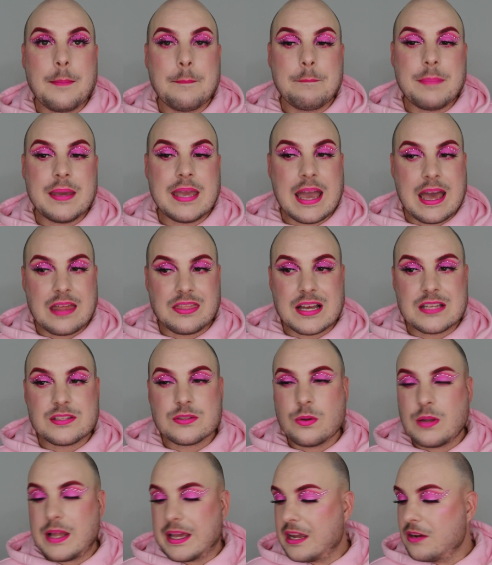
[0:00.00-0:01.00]
But yeah, that's
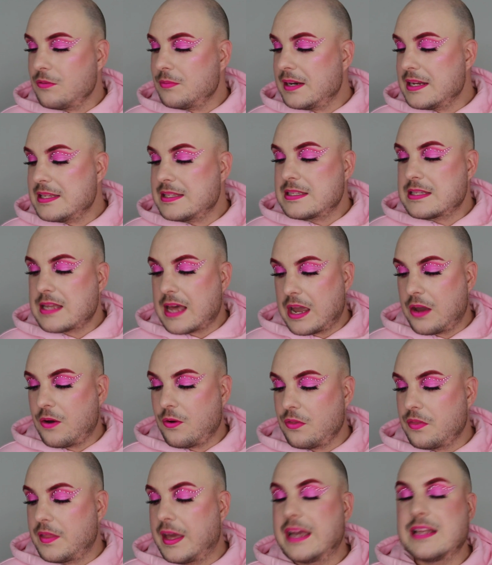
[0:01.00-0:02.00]
all I can really say
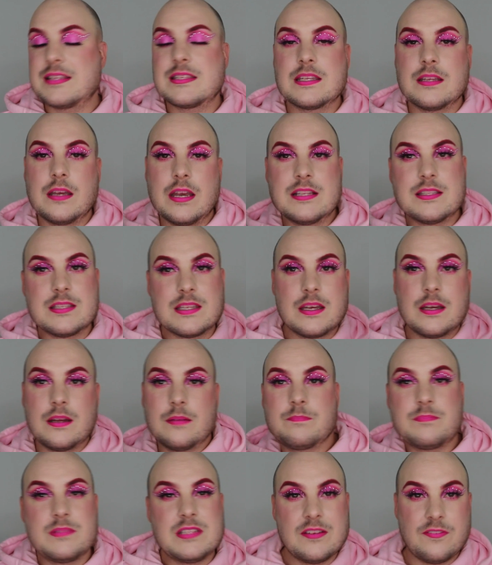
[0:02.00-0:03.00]
on that. It's
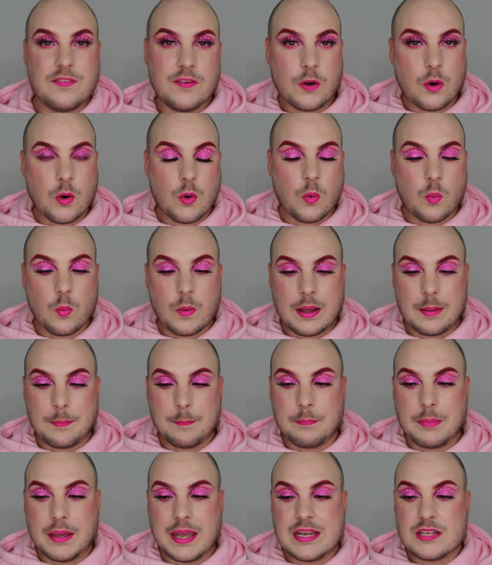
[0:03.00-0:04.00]
a difficult
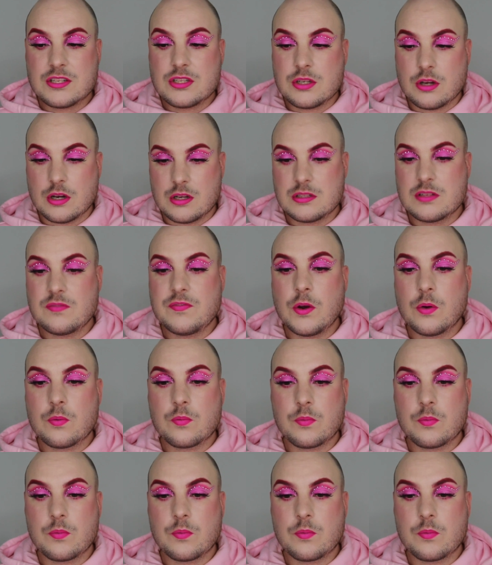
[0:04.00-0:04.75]
one, but it does feel